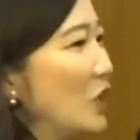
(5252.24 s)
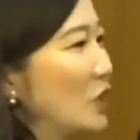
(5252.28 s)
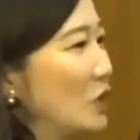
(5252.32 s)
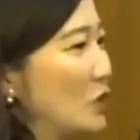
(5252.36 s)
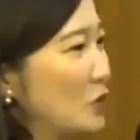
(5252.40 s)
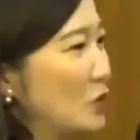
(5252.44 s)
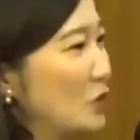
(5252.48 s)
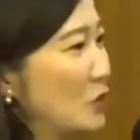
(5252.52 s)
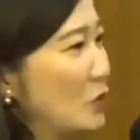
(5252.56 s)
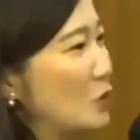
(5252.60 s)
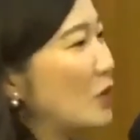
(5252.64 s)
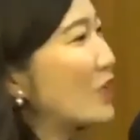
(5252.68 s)

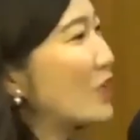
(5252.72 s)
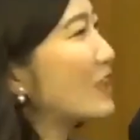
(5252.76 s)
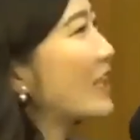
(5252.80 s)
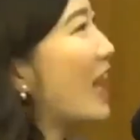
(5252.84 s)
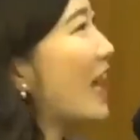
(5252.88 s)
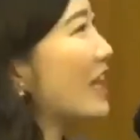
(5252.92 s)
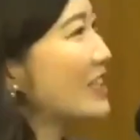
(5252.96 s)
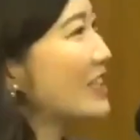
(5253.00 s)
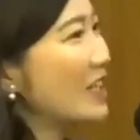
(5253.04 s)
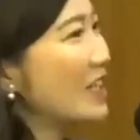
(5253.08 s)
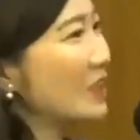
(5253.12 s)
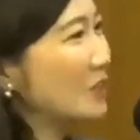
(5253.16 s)
So I
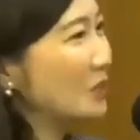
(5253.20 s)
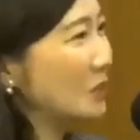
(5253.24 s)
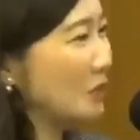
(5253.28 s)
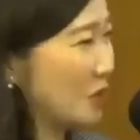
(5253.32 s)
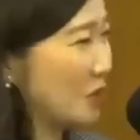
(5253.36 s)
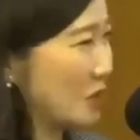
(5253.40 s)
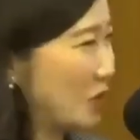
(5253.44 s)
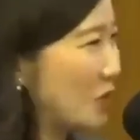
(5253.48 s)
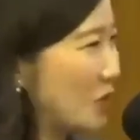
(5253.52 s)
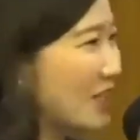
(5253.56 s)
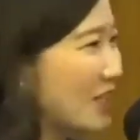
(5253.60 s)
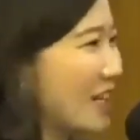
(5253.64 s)
think a
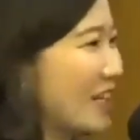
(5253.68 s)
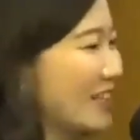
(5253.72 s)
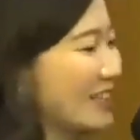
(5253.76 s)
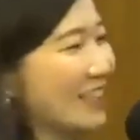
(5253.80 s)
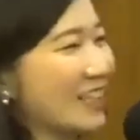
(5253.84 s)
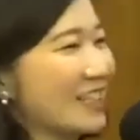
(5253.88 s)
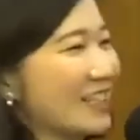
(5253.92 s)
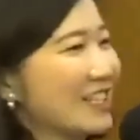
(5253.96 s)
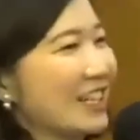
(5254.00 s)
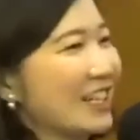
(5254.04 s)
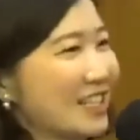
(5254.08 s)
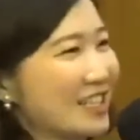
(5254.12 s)

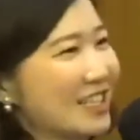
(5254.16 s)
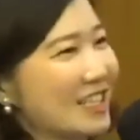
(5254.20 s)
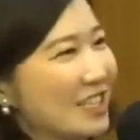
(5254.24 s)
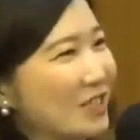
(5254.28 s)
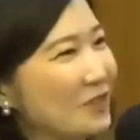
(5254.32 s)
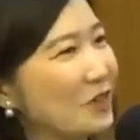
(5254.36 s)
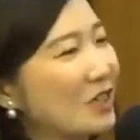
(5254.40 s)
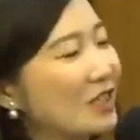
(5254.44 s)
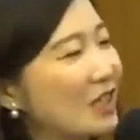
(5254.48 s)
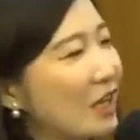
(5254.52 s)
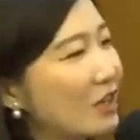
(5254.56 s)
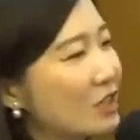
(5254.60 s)

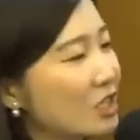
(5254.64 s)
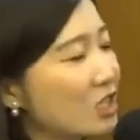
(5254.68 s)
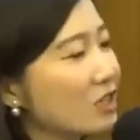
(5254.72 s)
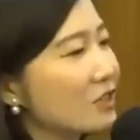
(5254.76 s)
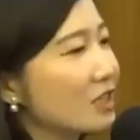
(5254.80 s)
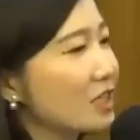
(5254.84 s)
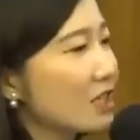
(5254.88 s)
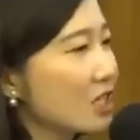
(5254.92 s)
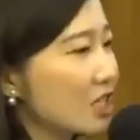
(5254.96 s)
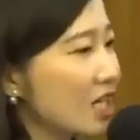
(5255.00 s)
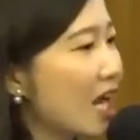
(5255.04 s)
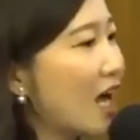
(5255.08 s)
suggestion
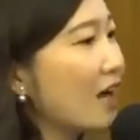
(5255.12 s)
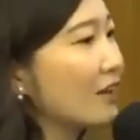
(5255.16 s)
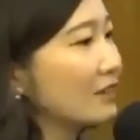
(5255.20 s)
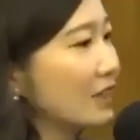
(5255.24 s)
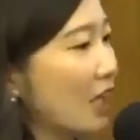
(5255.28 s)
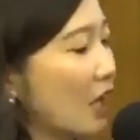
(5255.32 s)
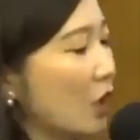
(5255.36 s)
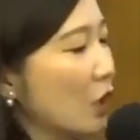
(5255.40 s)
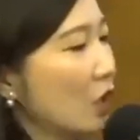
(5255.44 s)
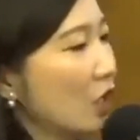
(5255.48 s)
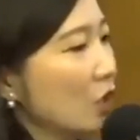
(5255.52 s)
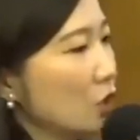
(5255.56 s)
is
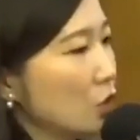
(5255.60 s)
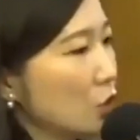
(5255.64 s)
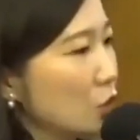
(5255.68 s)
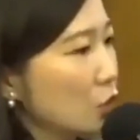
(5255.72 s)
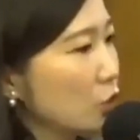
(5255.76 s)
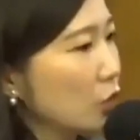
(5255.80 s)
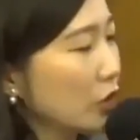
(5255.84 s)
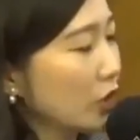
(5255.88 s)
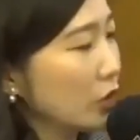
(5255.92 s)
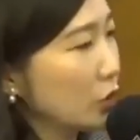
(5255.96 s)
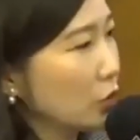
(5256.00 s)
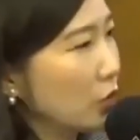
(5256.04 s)

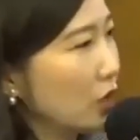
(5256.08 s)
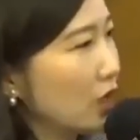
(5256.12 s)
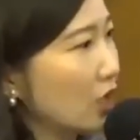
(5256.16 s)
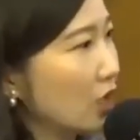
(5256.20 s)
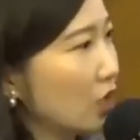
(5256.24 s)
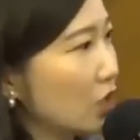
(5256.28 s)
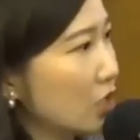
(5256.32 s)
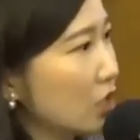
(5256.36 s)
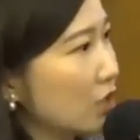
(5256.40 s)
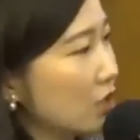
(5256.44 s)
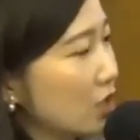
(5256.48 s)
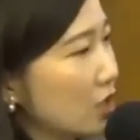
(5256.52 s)
should be the
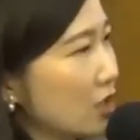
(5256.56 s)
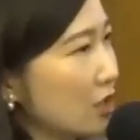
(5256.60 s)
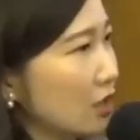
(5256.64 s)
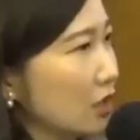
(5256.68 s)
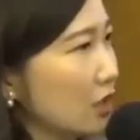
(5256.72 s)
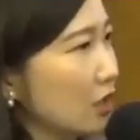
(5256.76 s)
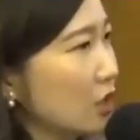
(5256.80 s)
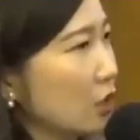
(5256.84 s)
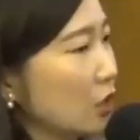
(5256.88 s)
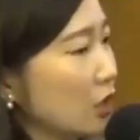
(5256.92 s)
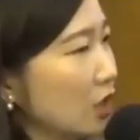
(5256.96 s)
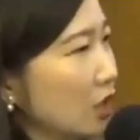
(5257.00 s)
right
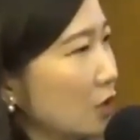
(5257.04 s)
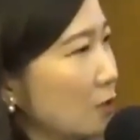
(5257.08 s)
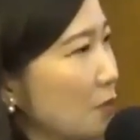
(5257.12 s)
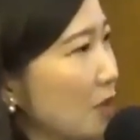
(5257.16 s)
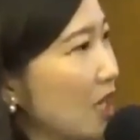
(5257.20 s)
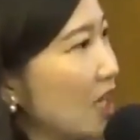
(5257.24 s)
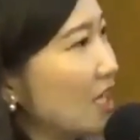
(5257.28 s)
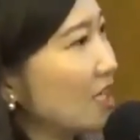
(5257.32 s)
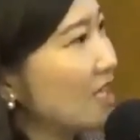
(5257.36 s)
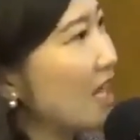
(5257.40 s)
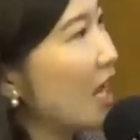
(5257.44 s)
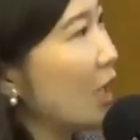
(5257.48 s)
word. It's
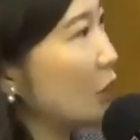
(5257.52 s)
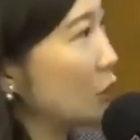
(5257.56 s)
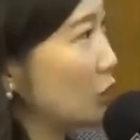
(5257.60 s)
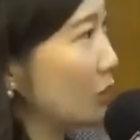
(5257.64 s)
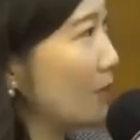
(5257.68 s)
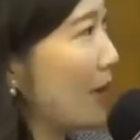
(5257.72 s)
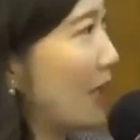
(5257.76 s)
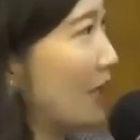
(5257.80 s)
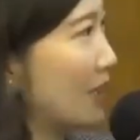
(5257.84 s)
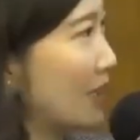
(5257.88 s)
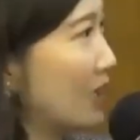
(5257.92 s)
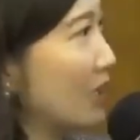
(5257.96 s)
not
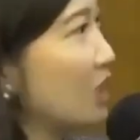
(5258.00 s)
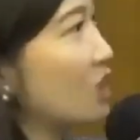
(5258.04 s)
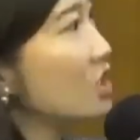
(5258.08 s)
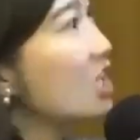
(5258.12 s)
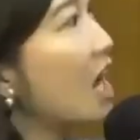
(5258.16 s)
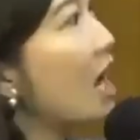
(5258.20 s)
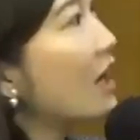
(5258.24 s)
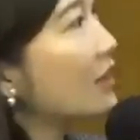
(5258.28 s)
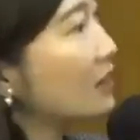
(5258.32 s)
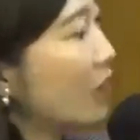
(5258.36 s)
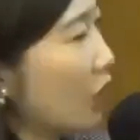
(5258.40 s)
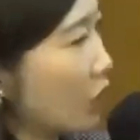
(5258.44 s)
lobby,
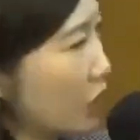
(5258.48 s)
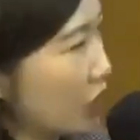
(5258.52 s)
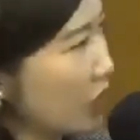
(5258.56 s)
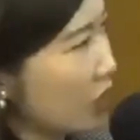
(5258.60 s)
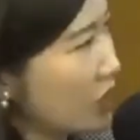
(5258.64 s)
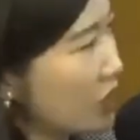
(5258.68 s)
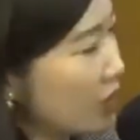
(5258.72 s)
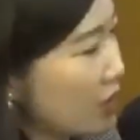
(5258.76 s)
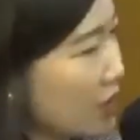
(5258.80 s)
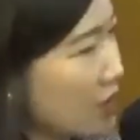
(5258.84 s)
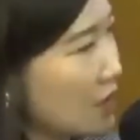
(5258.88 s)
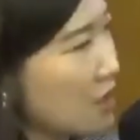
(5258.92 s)
it's not
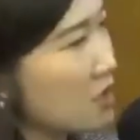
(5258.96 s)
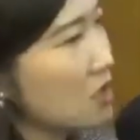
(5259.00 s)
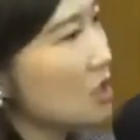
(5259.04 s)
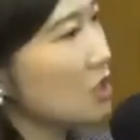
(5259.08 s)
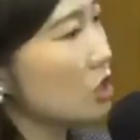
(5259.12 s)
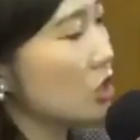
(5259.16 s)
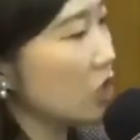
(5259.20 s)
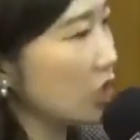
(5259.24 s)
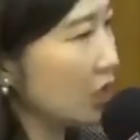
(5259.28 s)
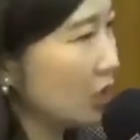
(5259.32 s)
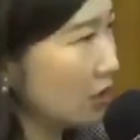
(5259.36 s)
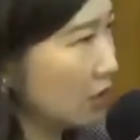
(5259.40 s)

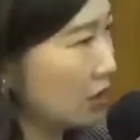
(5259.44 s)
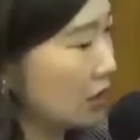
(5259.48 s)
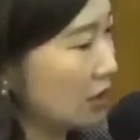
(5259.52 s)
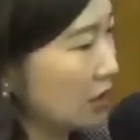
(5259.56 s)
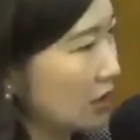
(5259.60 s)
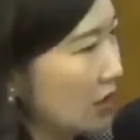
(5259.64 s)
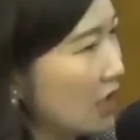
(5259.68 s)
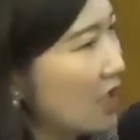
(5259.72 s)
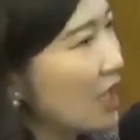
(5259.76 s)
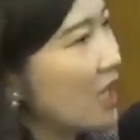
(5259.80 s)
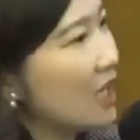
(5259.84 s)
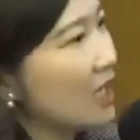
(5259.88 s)

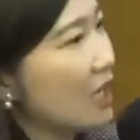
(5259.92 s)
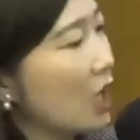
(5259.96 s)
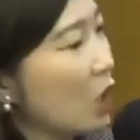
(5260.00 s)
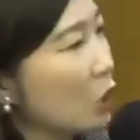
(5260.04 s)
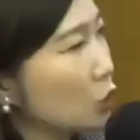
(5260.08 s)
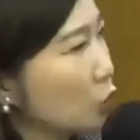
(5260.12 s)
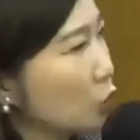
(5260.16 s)
propaganda.